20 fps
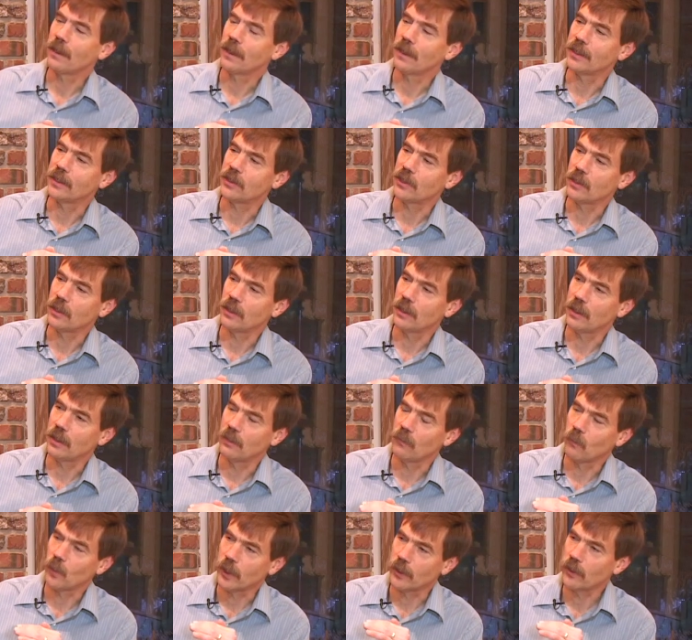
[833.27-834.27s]
It's
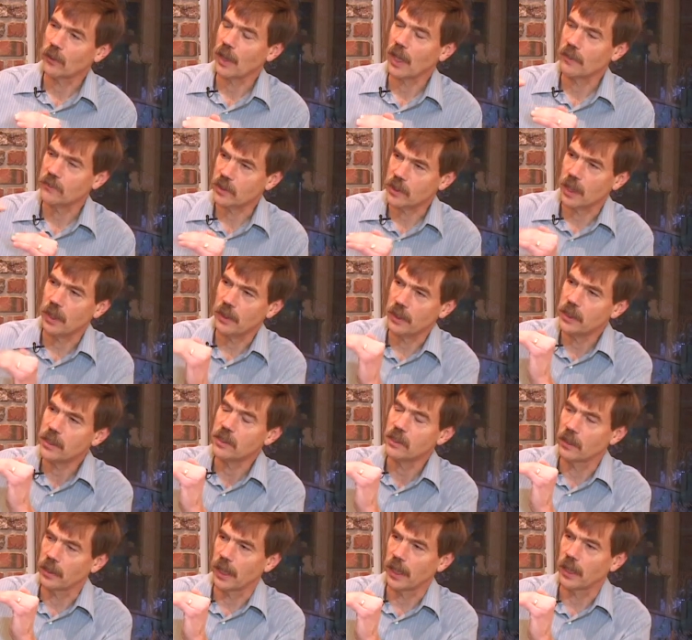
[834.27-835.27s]
where your lifestyle
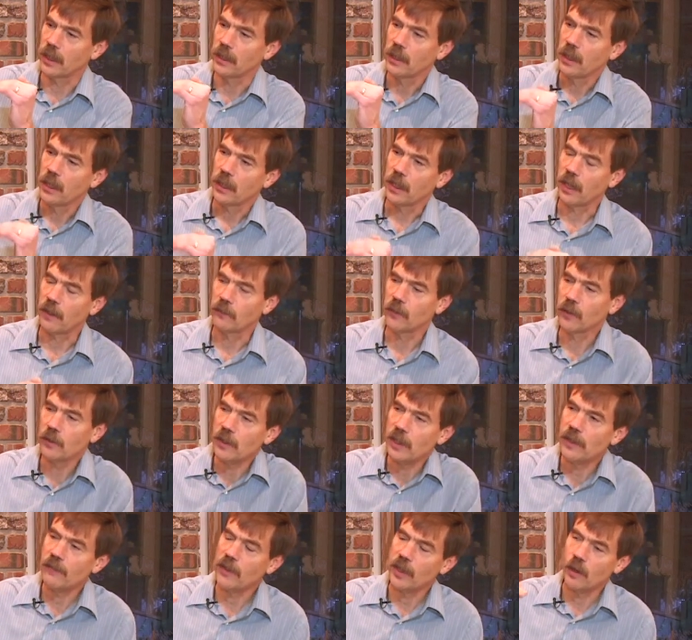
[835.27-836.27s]
is on that. Now, if you're
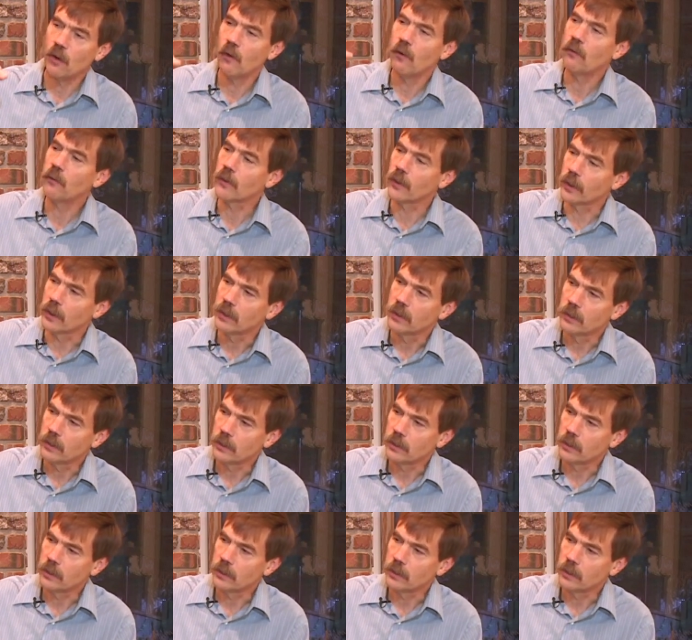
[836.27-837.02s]
living over